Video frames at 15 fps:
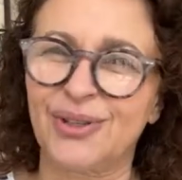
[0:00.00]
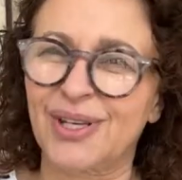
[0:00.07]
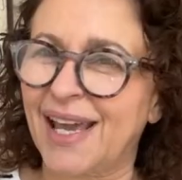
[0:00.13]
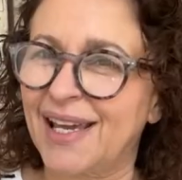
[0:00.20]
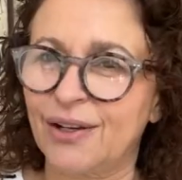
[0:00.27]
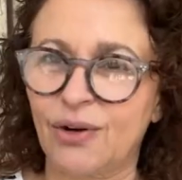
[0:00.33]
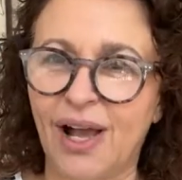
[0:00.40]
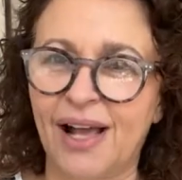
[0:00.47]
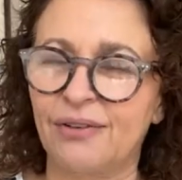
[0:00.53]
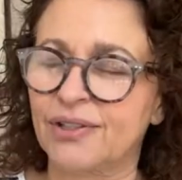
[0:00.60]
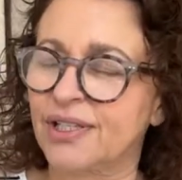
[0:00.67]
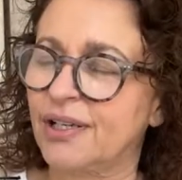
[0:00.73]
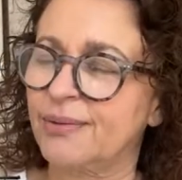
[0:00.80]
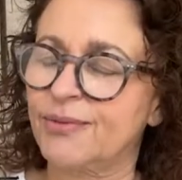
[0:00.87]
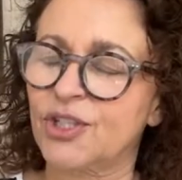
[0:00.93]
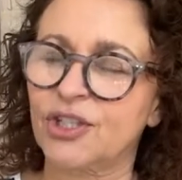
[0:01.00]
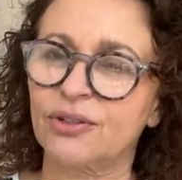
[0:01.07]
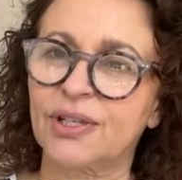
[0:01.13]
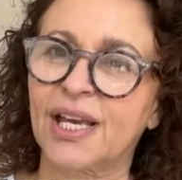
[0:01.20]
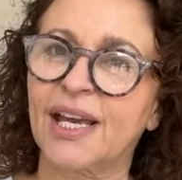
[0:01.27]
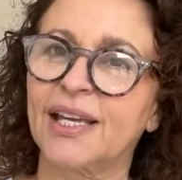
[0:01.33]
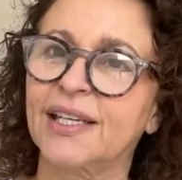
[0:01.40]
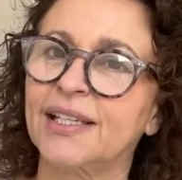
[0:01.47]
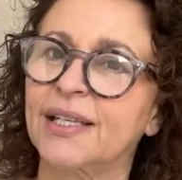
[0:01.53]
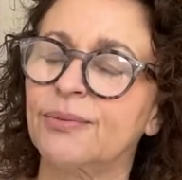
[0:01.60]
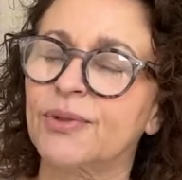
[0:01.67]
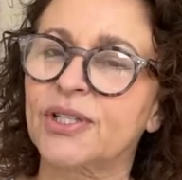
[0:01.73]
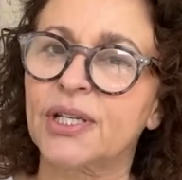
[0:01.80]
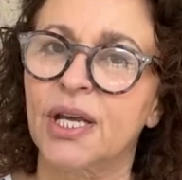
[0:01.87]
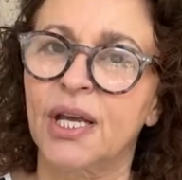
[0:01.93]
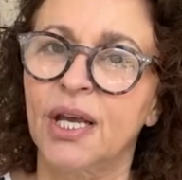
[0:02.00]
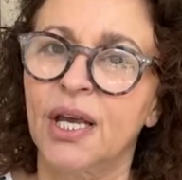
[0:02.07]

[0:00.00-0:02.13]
UK or Alzheimer's UK, and it was